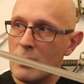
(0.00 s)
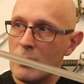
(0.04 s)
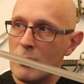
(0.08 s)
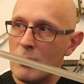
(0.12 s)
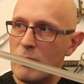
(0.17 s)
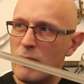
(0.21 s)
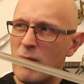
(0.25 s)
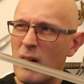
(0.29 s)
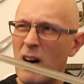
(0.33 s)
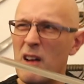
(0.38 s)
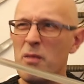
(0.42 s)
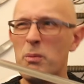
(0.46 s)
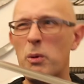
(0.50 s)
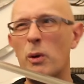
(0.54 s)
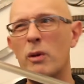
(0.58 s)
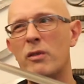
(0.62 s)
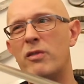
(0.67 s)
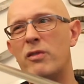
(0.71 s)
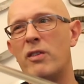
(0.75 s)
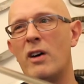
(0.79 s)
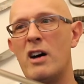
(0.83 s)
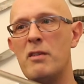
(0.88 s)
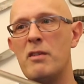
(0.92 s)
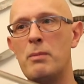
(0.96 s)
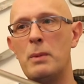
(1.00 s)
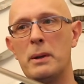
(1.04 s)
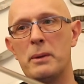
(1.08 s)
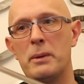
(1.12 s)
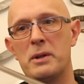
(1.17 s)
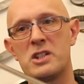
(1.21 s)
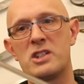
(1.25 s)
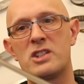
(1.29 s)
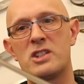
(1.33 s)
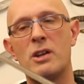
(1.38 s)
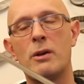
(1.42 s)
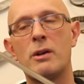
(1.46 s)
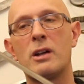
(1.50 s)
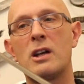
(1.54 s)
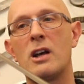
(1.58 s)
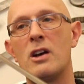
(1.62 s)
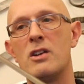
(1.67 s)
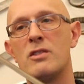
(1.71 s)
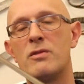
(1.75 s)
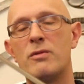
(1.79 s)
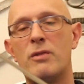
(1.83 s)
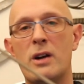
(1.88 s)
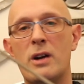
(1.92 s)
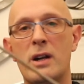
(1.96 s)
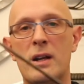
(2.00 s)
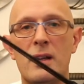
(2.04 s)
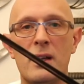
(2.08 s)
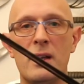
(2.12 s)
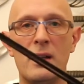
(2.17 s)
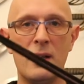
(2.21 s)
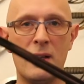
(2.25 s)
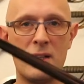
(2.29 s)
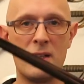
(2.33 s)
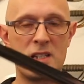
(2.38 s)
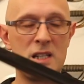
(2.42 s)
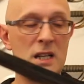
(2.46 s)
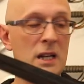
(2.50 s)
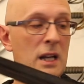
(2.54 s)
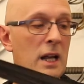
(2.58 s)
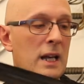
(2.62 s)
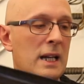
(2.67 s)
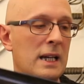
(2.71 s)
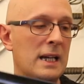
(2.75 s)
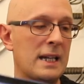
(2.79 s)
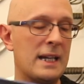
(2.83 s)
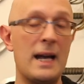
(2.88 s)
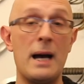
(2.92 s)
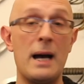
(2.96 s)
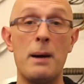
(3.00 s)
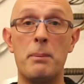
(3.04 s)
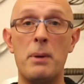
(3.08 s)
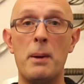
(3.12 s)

5.5mm, so it goes very slightly down.